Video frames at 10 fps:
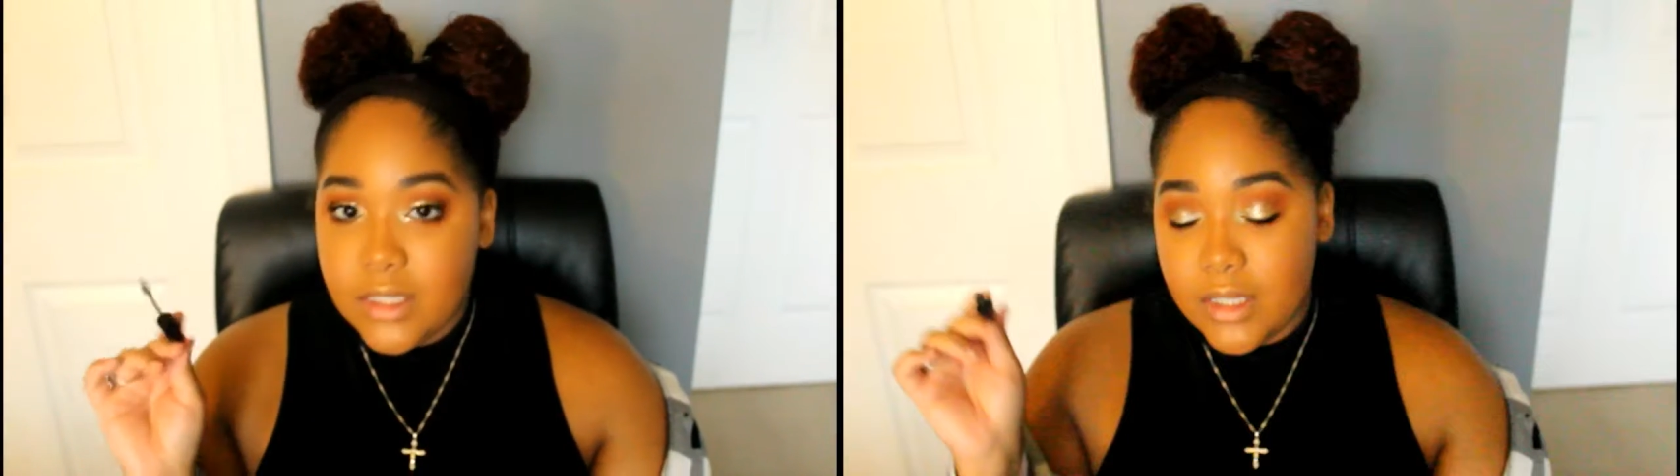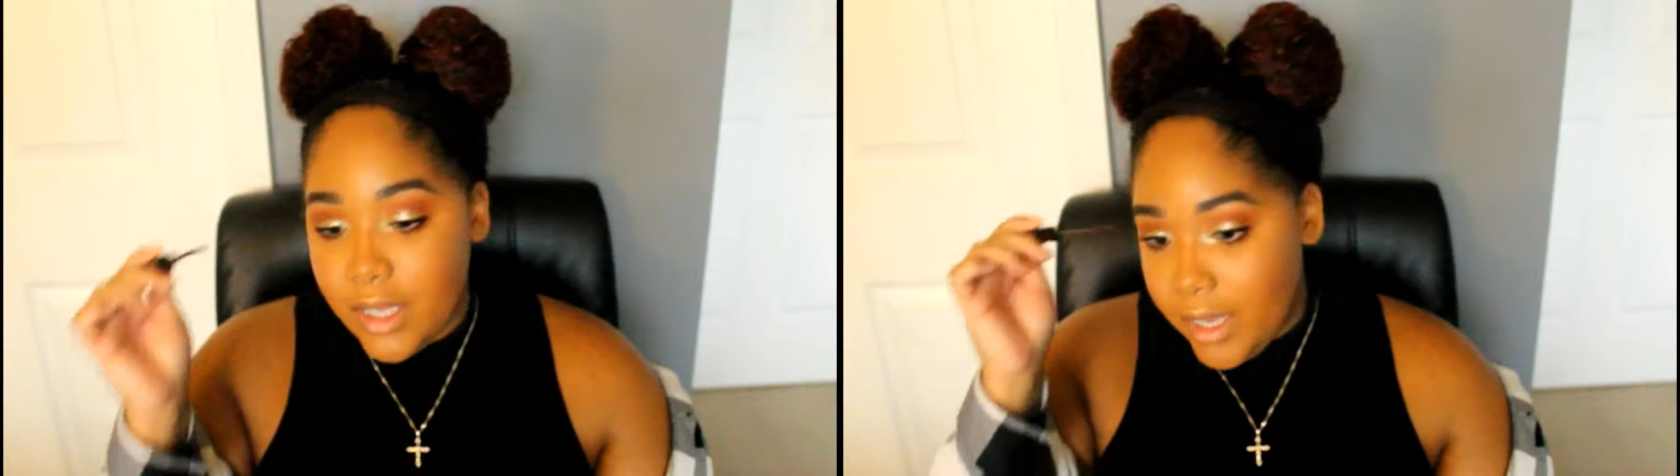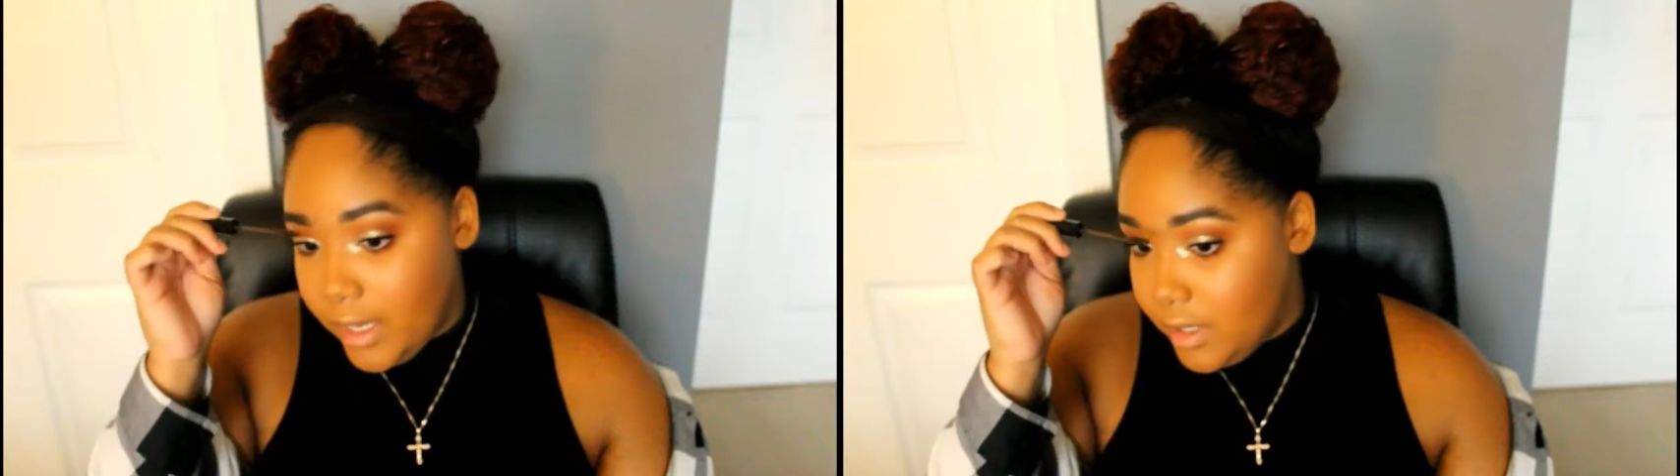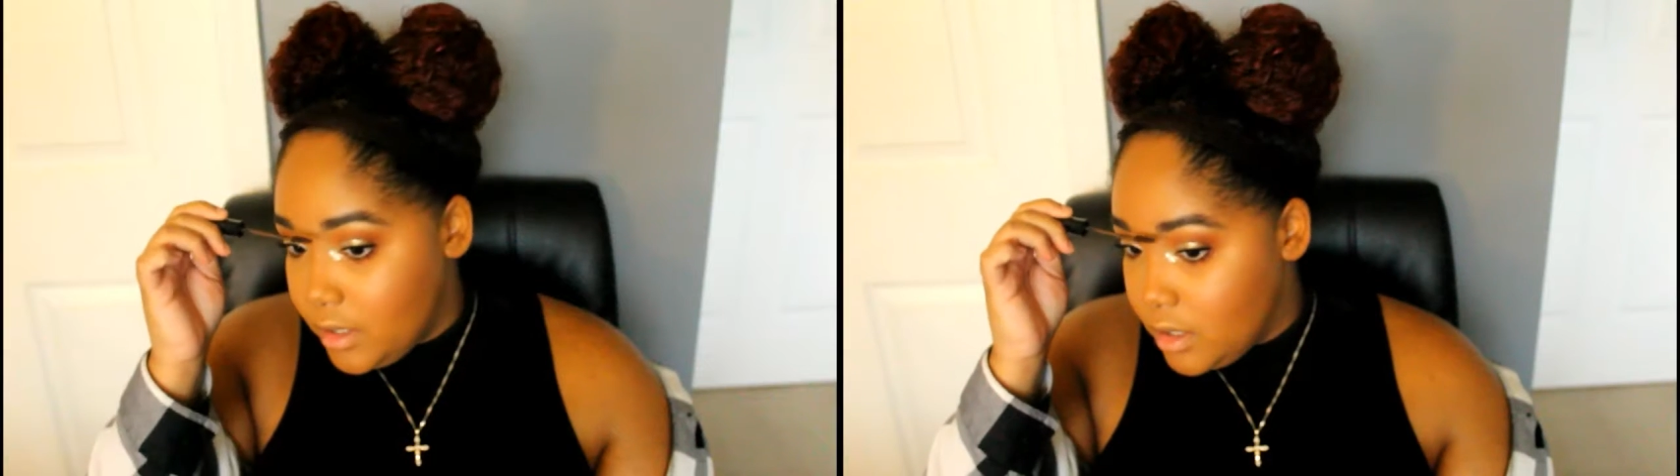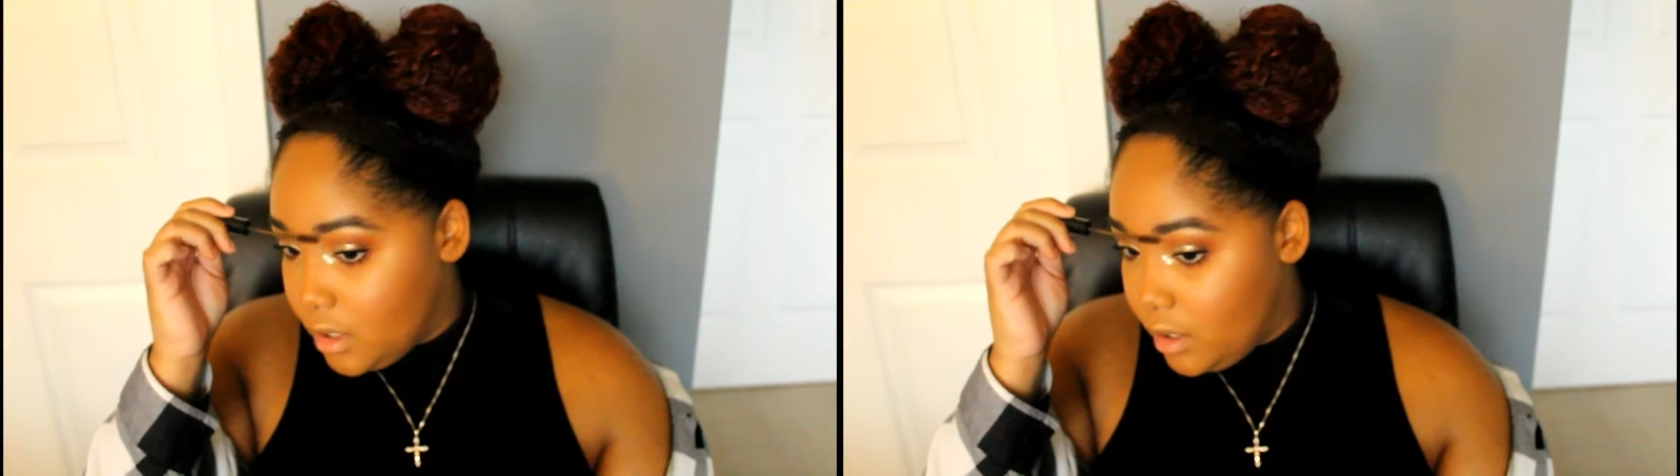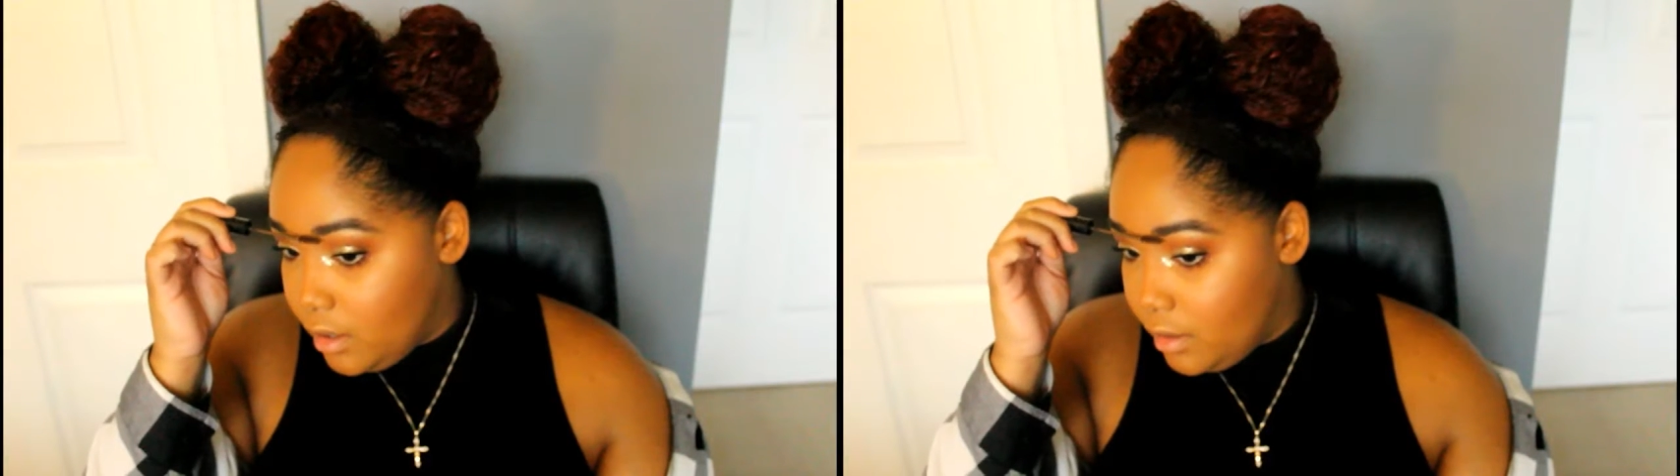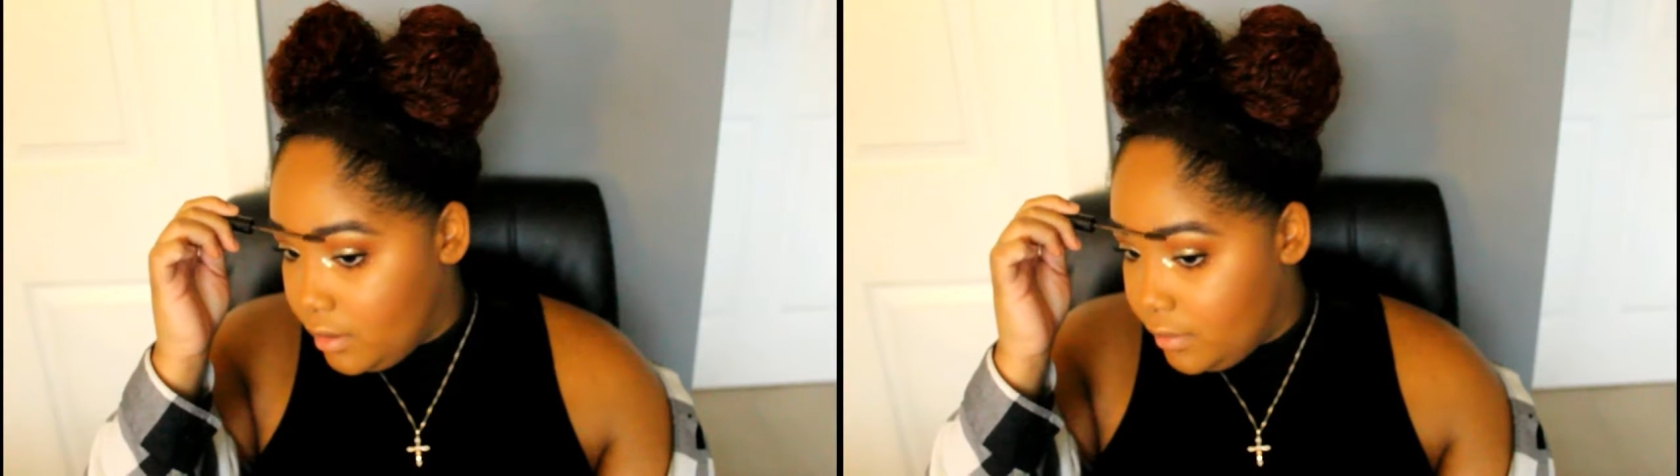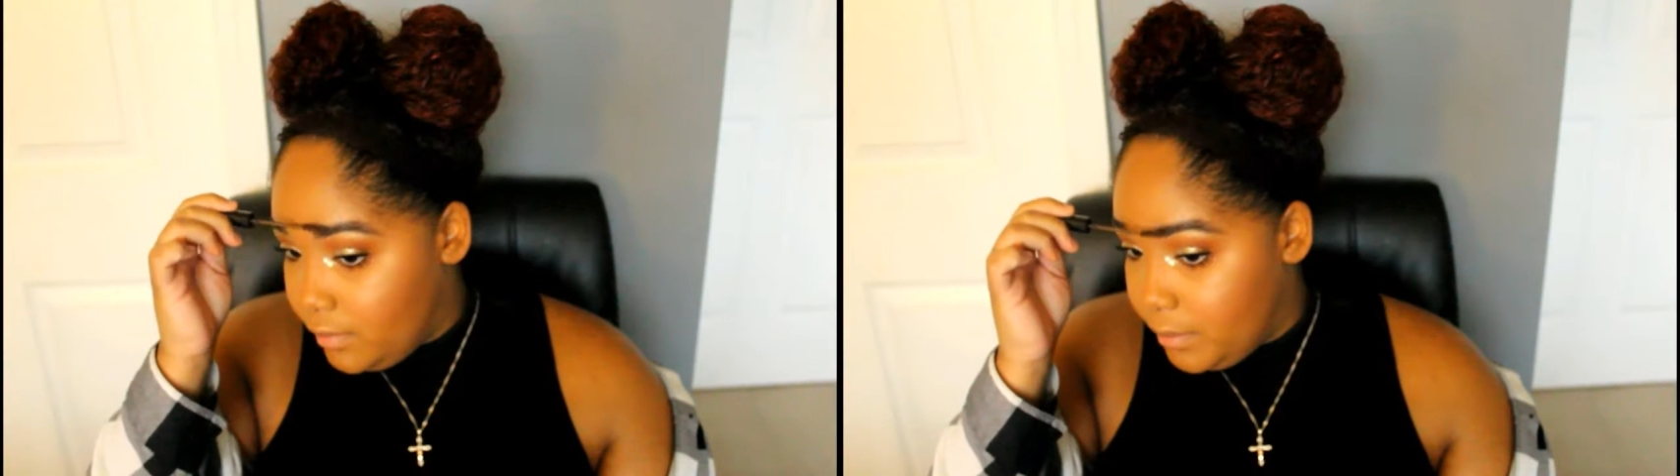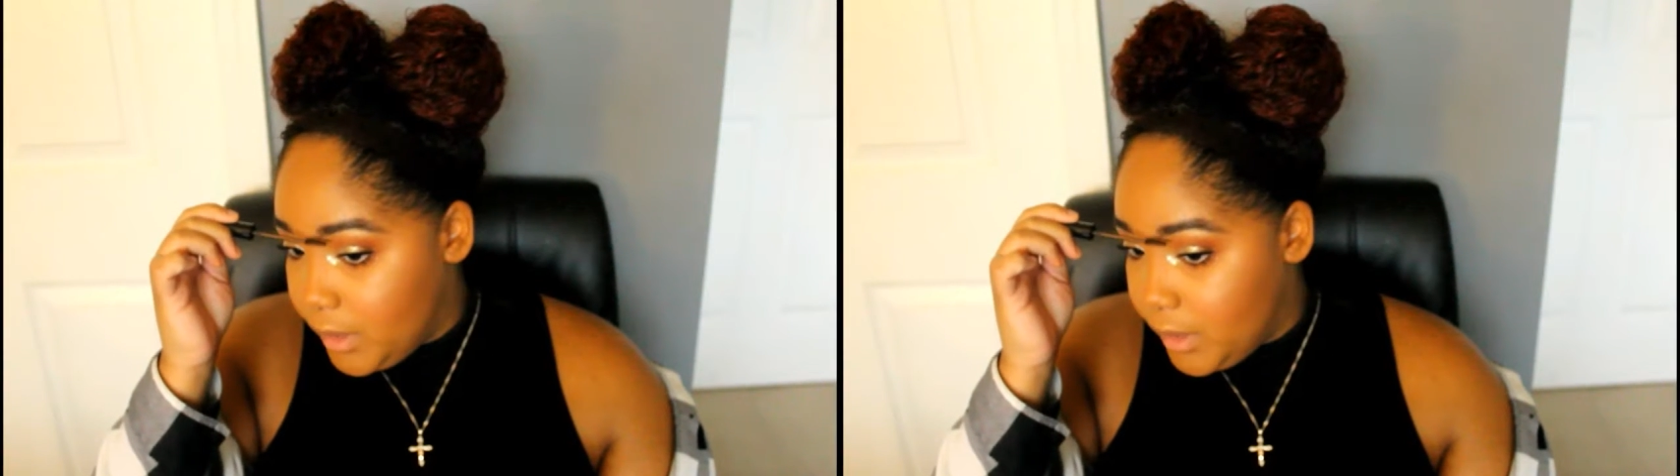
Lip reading: to the end of